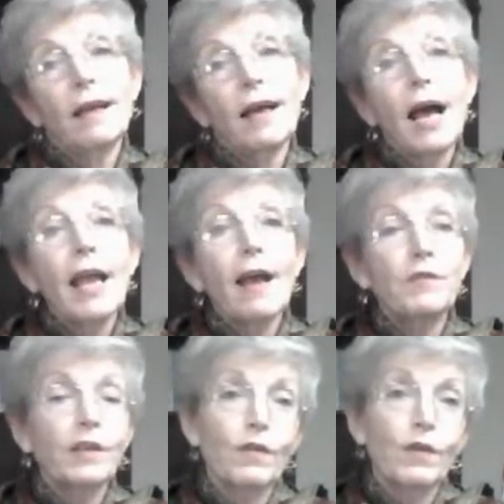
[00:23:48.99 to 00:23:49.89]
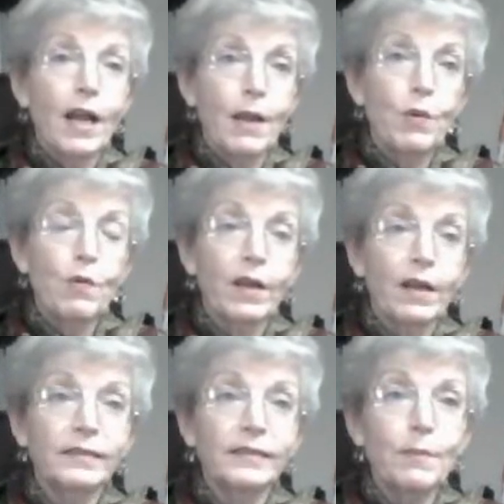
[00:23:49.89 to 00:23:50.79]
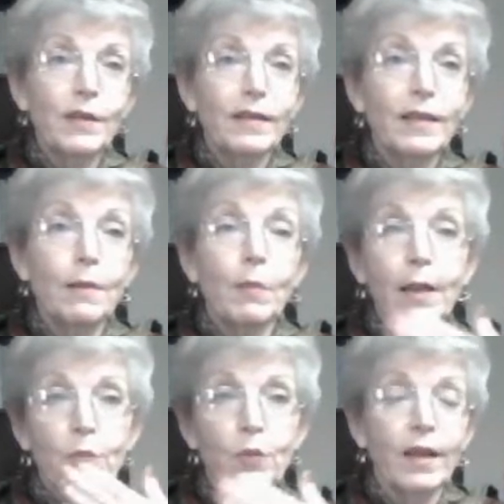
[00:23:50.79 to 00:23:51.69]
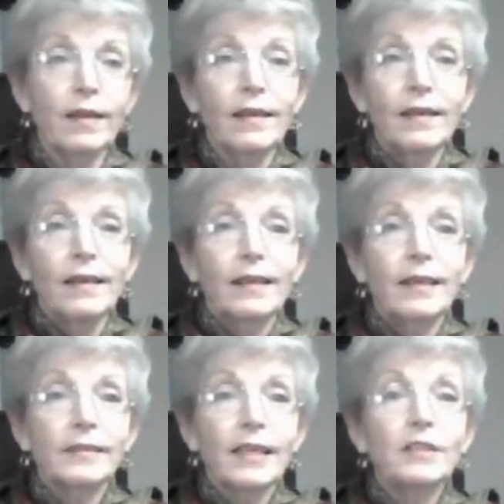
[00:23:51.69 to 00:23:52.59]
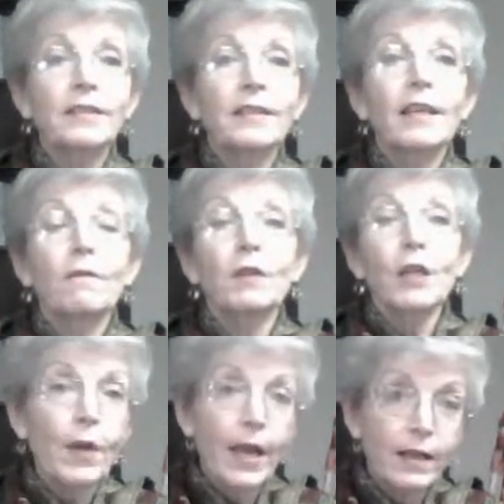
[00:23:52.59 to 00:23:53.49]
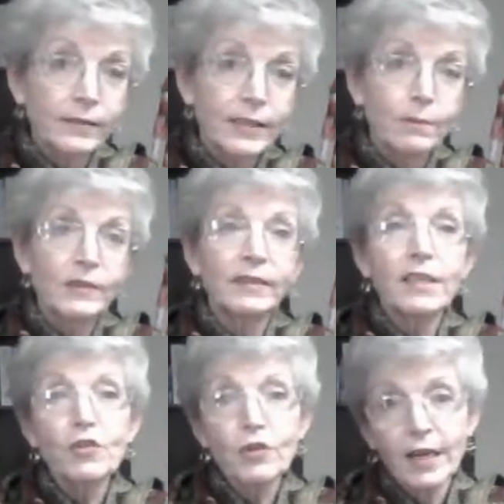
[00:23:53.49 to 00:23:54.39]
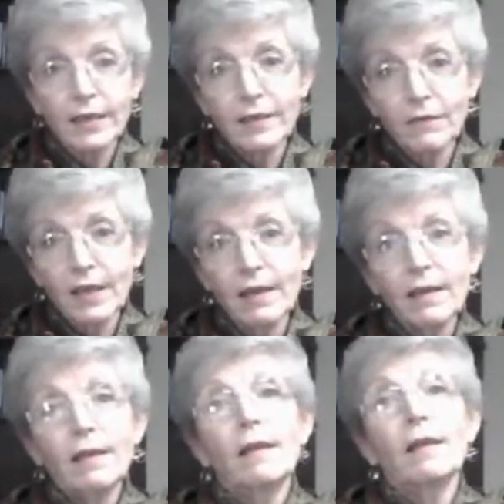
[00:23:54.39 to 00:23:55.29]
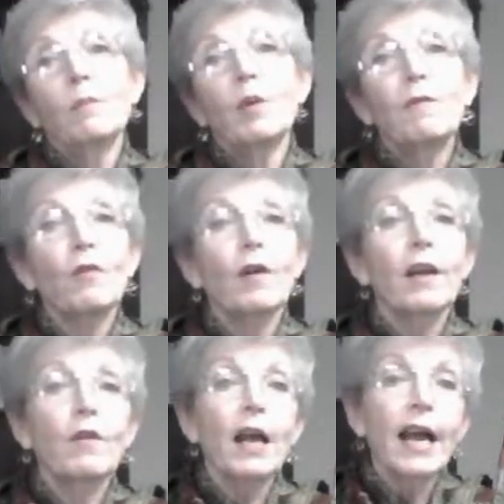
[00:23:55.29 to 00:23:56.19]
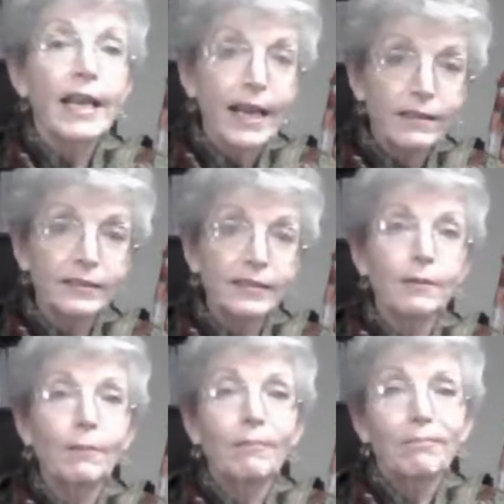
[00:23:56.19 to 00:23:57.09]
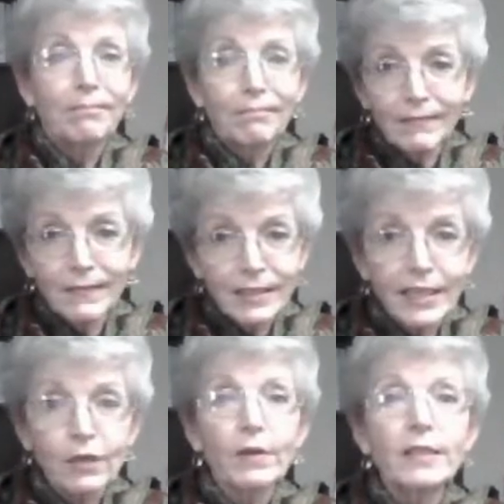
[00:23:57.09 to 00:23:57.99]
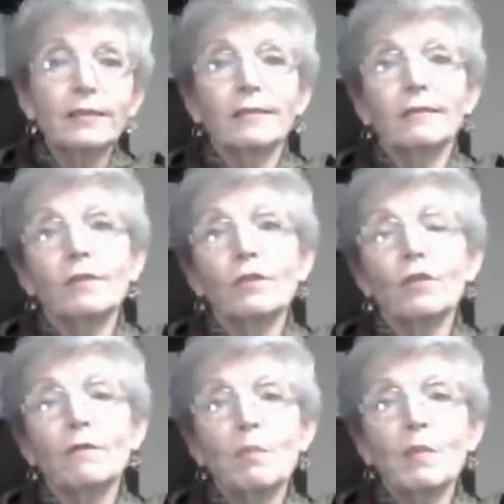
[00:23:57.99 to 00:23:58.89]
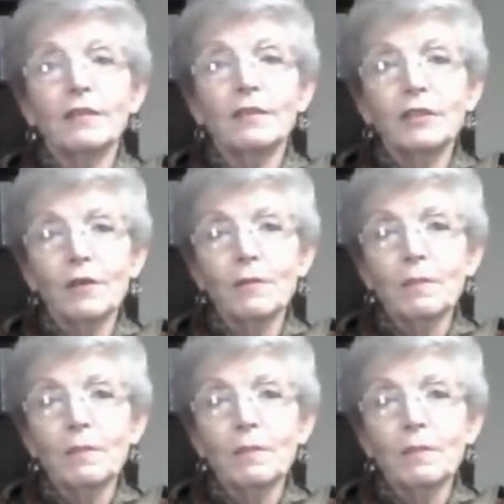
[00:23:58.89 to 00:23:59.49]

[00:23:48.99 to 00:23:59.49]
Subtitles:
I have to go to hypocalcemia in my brain because I just think of low calcium seizure activity before I go to high calcium decreased nerve and muscle tone.